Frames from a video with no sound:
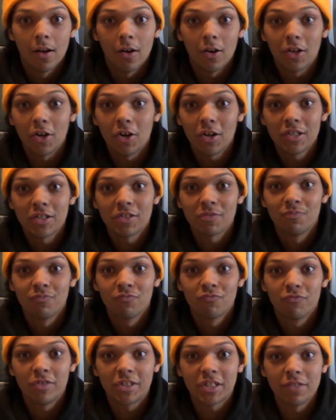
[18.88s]
Hi guys,
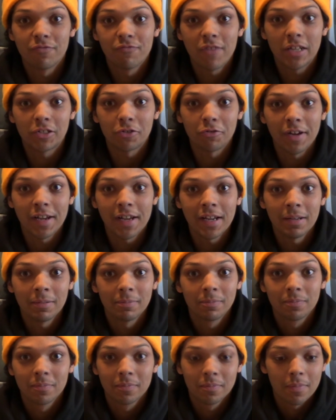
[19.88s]
Rich King Retro here.
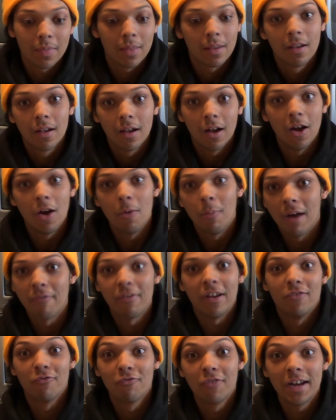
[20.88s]

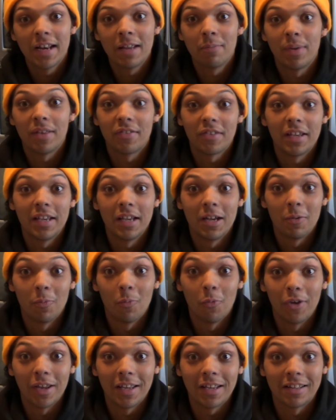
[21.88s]
I've had a really busy
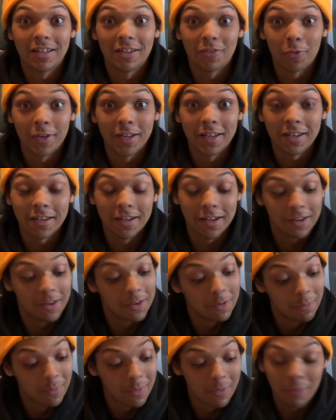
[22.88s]
week this week. Picked
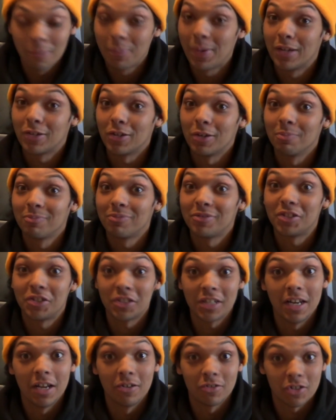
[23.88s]
up
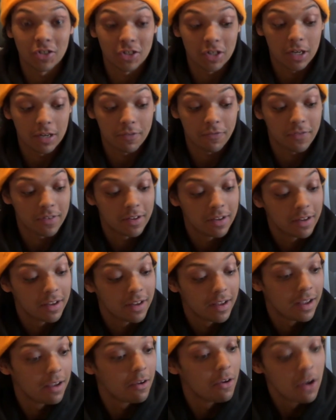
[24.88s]
shitloads of
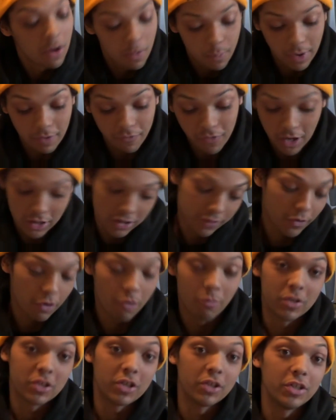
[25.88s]
stuff. But first of
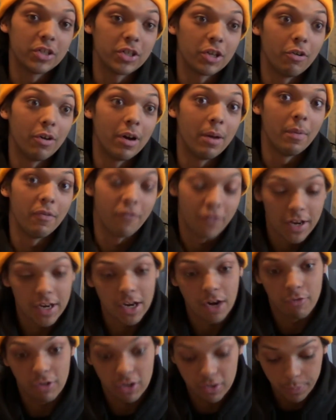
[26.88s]
all, I'm just going to do a
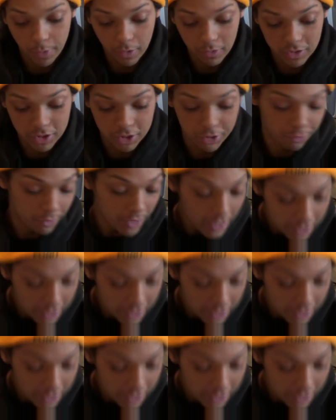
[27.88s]
video response to